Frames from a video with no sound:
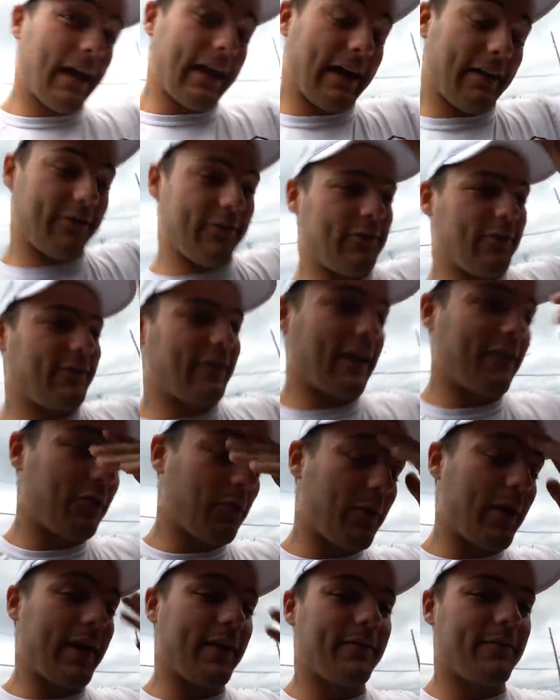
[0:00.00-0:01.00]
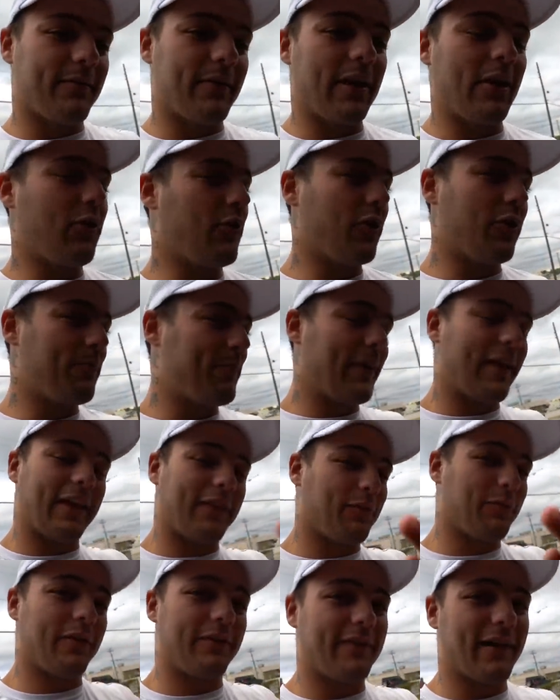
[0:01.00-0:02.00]
I guess you just have to wait. It'll only be like
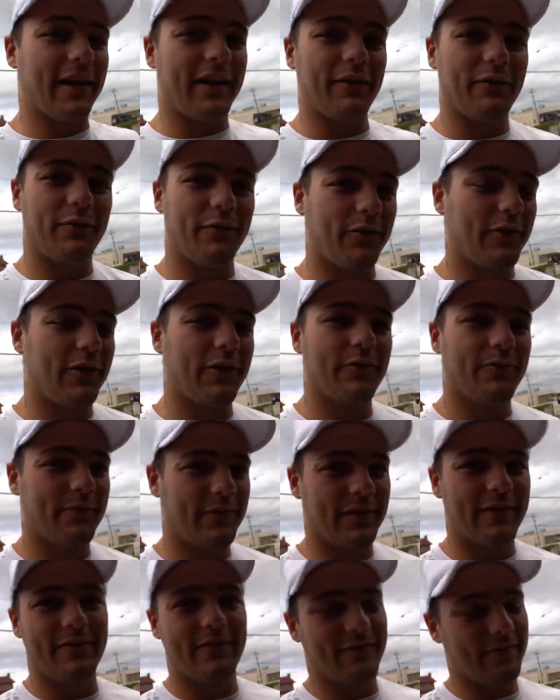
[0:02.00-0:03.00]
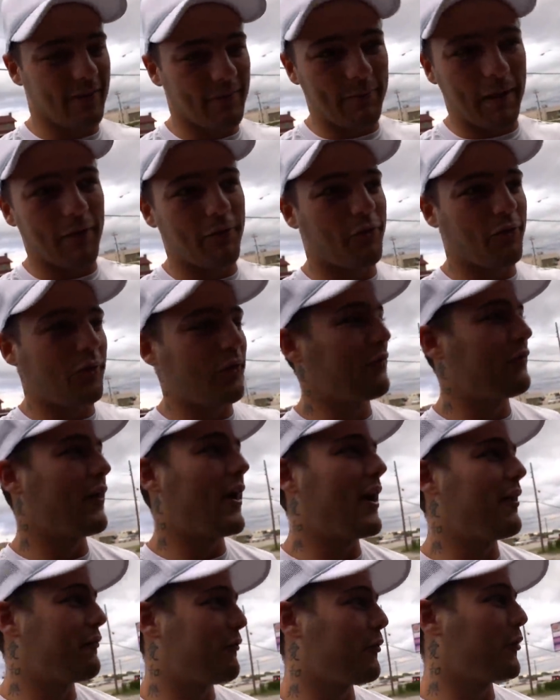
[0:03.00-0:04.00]
3 seconds for you. It's about
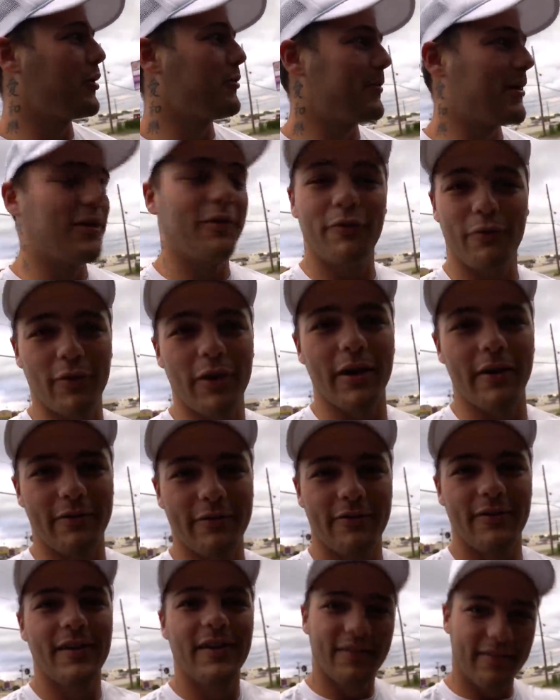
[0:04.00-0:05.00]
35, 40 minutes for us.